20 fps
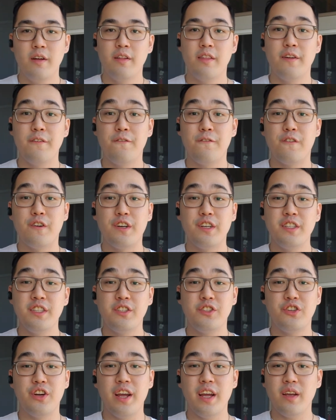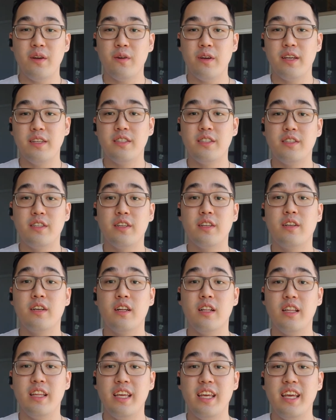The first trick is to
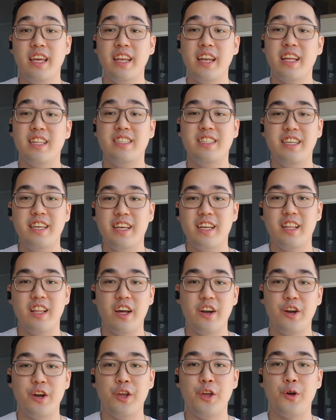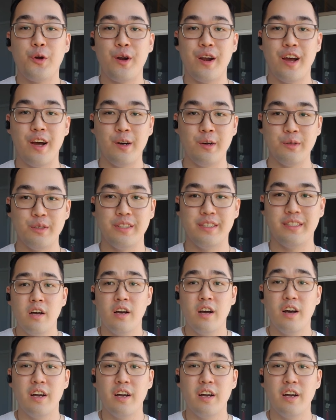clean and declutter your house.